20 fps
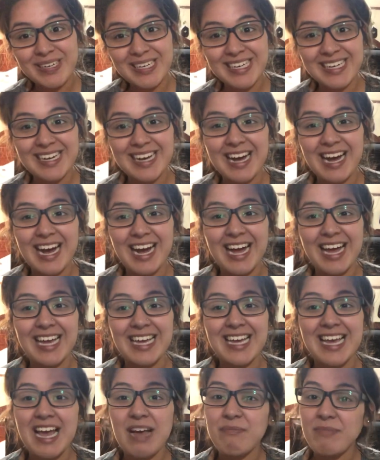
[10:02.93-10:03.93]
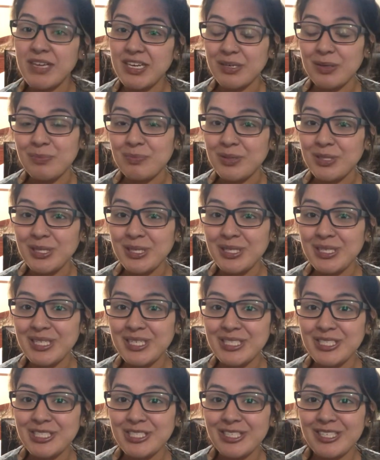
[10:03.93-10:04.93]
but I can't be
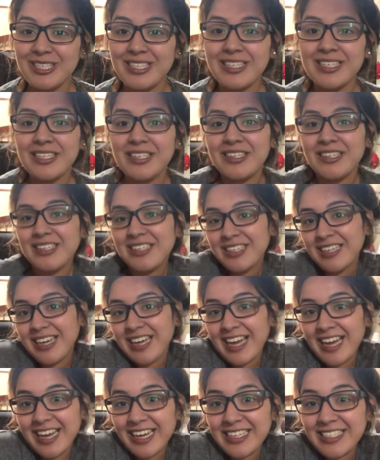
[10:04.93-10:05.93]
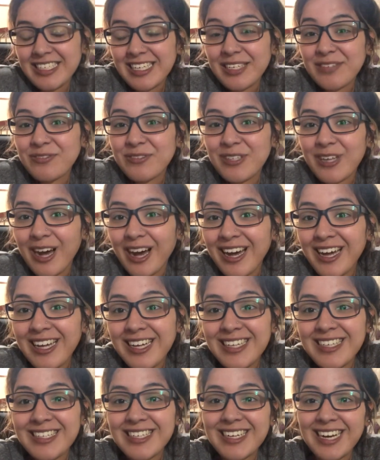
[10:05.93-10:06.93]
completely sure. And if
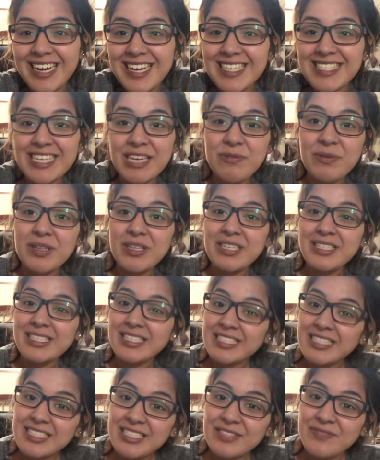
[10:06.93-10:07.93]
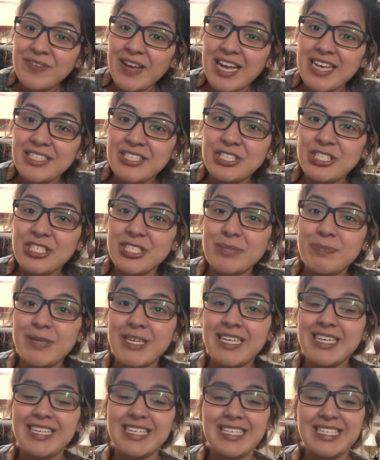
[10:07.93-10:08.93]
not, guys, I really did this fast just
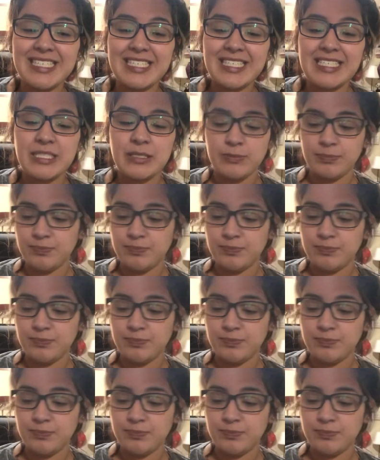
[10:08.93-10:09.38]
because